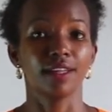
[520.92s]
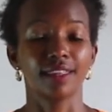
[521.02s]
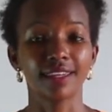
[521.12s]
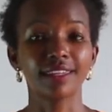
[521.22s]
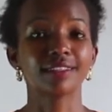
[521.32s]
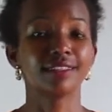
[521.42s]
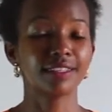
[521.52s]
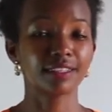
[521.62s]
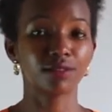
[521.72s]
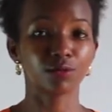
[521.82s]
It
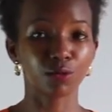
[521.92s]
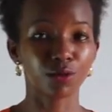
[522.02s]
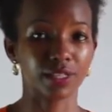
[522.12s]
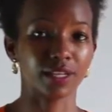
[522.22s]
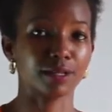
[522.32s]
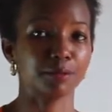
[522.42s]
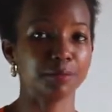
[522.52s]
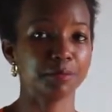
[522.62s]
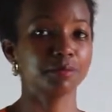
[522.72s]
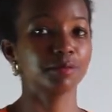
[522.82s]
needs water
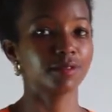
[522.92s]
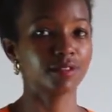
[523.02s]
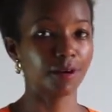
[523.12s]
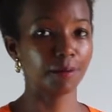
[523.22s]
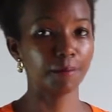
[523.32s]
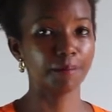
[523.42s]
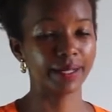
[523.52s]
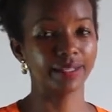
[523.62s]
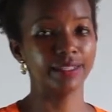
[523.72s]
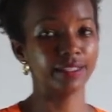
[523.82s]
so
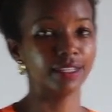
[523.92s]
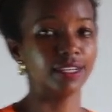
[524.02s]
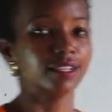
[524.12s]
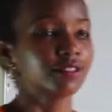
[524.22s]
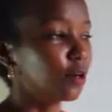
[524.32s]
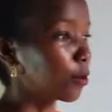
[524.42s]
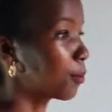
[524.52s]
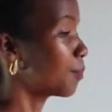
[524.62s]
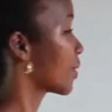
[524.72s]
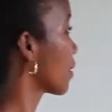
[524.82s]
badly. So, the